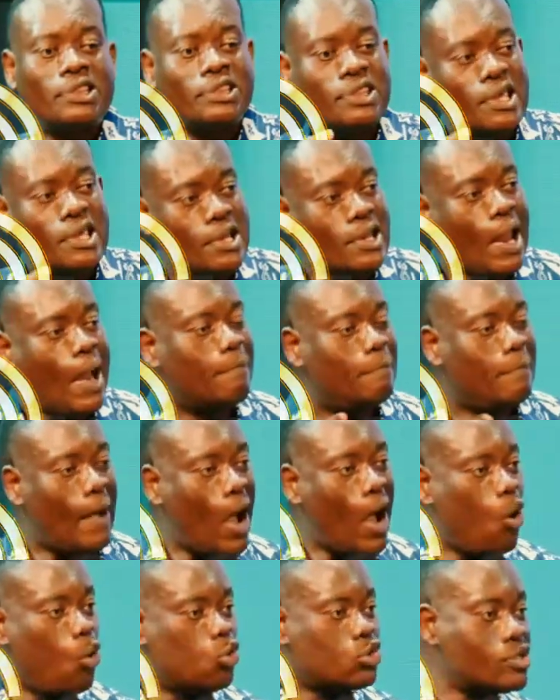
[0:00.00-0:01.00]
thing
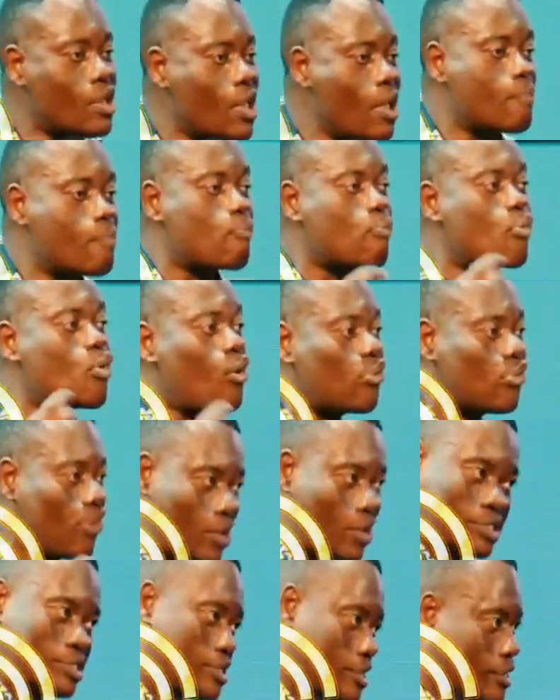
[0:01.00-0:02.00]
about a
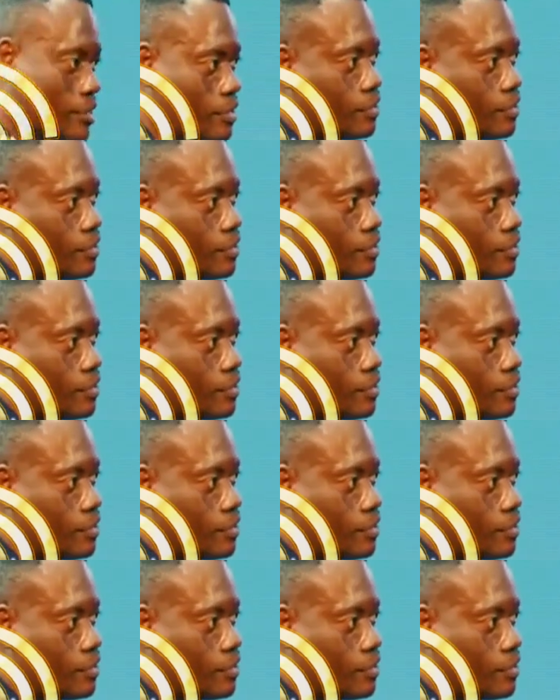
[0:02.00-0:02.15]
prophet,